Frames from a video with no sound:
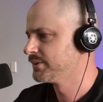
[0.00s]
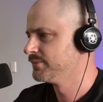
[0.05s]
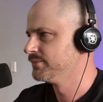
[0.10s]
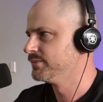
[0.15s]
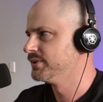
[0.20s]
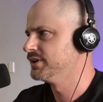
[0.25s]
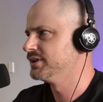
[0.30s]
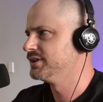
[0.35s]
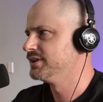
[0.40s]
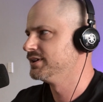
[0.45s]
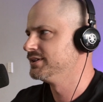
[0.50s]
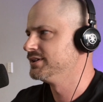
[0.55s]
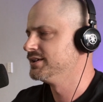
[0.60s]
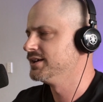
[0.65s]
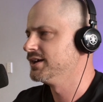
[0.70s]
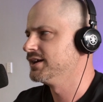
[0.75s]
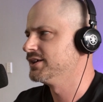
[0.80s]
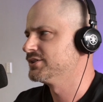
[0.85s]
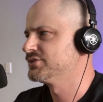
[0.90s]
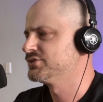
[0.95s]
But
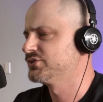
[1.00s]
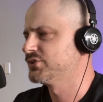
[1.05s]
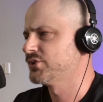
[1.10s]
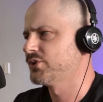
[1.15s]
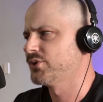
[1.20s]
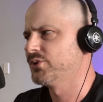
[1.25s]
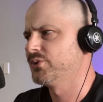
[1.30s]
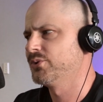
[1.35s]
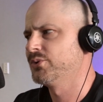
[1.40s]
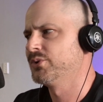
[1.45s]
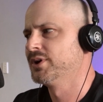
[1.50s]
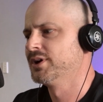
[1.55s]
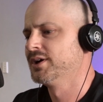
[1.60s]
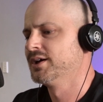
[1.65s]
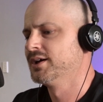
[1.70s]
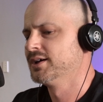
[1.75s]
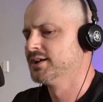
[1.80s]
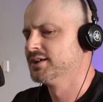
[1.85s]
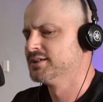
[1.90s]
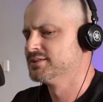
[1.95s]
yeah, so
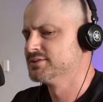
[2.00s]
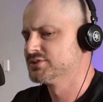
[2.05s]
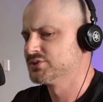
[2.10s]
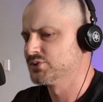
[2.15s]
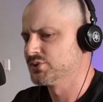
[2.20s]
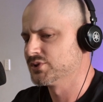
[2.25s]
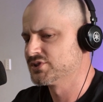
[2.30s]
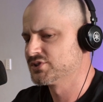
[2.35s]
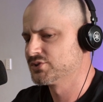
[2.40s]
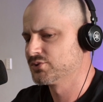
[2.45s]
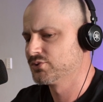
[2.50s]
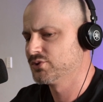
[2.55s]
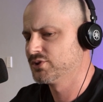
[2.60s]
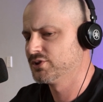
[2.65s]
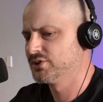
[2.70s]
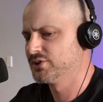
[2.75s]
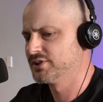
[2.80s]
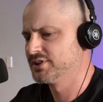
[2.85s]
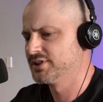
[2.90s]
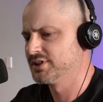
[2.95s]
I saw a
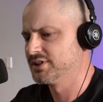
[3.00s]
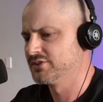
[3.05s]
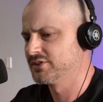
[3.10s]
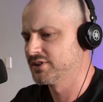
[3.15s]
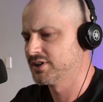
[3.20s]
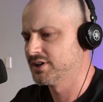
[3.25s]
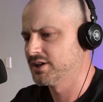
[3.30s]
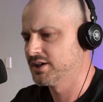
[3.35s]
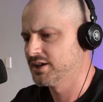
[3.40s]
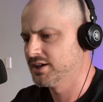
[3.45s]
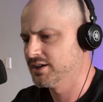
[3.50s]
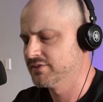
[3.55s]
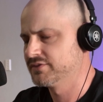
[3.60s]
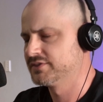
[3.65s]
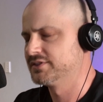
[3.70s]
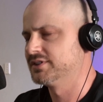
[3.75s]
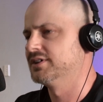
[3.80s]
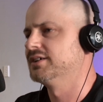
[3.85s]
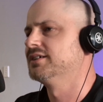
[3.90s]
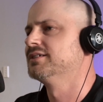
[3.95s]
lot of things
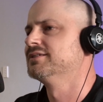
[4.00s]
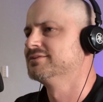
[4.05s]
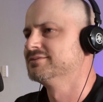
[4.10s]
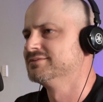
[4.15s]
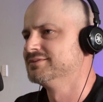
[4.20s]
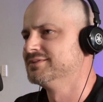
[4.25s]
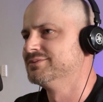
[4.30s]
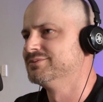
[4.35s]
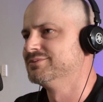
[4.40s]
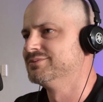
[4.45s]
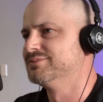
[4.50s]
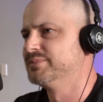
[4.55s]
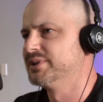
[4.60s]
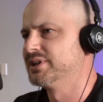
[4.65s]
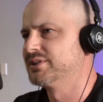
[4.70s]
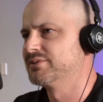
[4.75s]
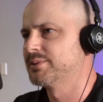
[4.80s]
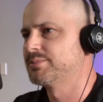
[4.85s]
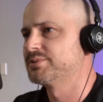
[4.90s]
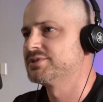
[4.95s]
after being
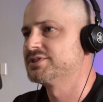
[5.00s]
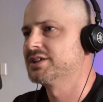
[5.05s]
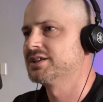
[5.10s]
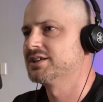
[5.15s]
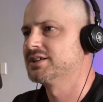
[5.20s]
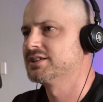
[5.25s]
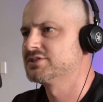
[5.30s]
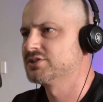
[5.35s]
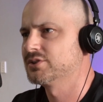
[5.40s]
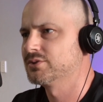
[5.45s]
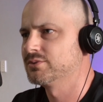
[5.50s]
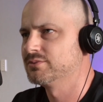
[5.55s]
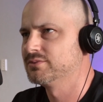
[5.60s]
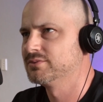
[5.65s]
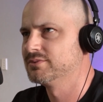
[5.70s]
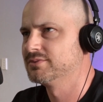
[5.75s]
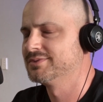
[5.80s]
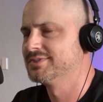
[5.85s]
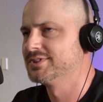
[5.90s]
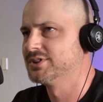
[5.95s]
represented, and so
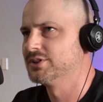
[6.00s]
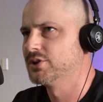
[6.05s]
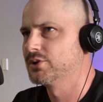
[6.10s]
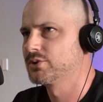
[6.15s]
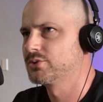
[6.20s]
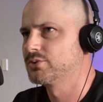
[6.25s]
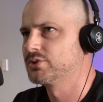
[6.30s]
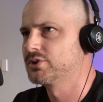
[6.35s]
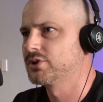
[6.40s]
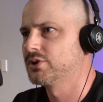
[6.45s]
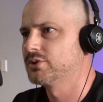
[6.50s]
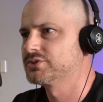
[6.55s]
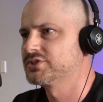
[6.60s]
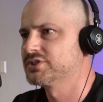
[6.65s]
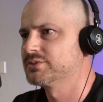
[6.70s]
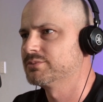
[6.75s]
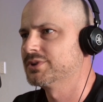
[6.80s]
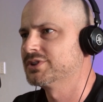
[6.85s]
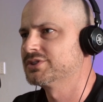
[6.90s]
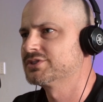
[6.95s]
the local culture
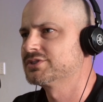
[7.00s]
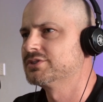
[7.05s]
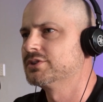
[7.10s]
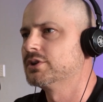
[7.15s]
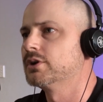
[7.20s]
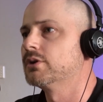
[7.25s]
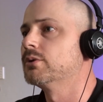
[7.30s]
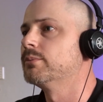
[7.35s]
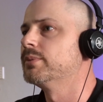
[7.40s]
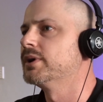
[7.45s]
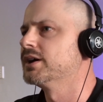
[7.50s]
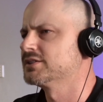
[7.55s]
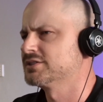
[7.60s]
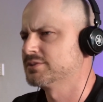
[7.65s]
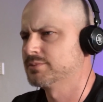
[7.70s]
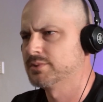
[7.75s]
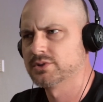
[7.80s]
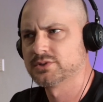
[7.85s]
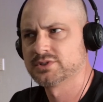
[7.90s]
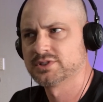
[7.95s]
must know about some
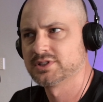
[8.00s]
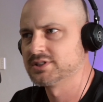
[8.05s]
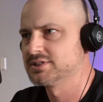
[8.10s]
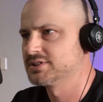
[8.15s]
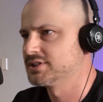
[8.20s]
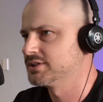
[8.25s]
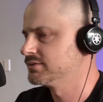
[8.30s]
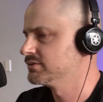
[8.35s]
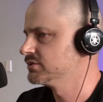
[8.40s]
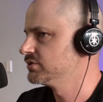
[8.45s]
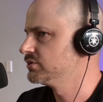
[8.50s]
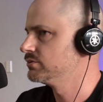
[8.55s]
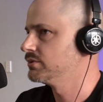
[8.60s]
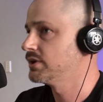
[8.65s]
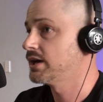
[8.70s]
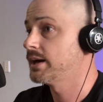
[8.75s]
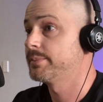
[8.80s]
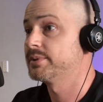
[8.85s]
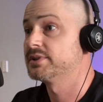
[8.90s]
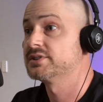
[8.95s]
of those things that you
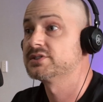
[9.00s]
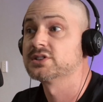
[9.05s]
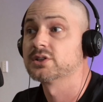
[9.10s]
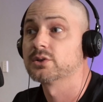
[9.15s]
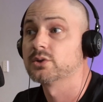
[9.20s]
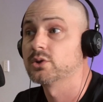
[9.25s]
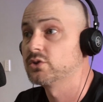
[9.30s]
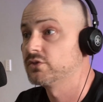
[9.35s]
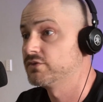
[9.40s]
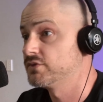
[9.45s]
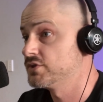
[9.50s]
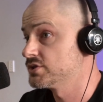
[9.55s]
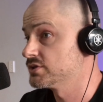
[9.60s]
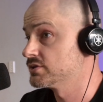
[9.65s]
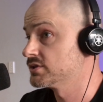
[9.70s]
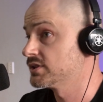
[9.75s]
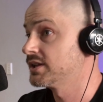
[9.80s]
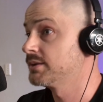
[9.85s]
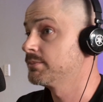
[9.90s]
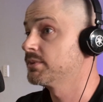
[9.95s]
happen to see on those visions,
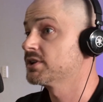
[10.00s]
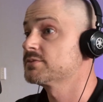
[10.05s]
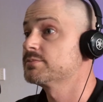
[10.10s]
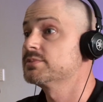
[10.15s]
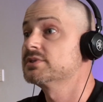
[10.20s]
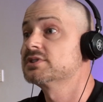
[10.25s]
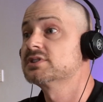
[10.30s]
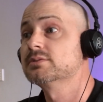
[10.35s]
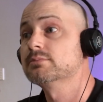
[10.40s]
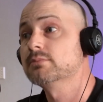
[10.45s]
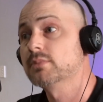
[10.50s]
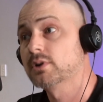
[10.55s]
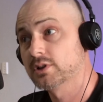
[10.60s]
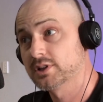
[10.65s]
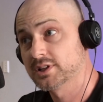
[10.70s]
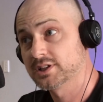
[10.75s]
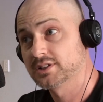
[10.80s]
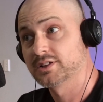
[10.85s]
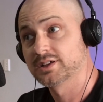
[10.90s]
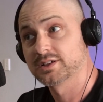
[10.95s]
and they must be
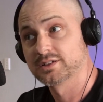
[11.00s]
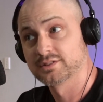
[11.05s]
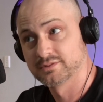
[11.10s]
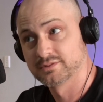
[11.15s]
symbolic, like